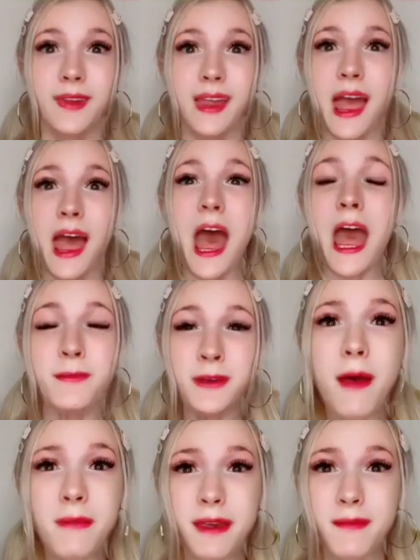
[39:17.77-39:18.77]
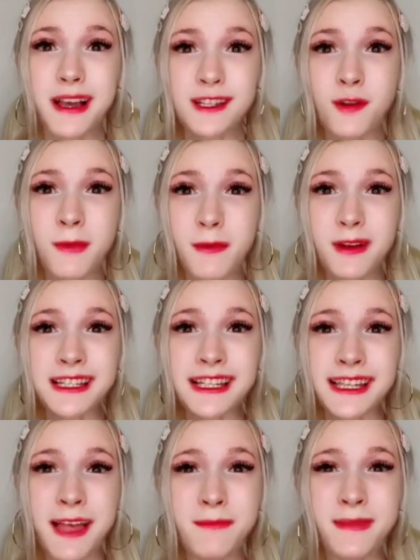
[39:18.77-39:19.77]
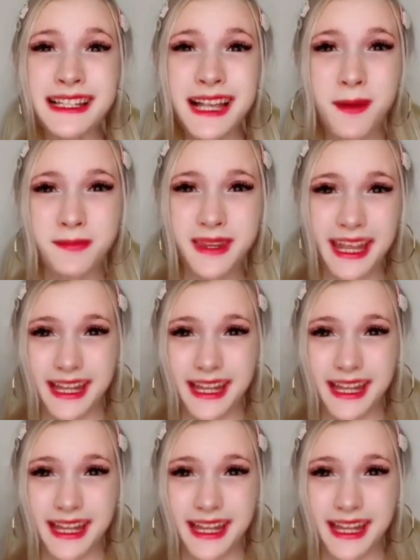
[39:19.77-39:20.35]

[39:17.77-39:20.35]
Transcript: I'm gonna... My soulmate wants to send me something.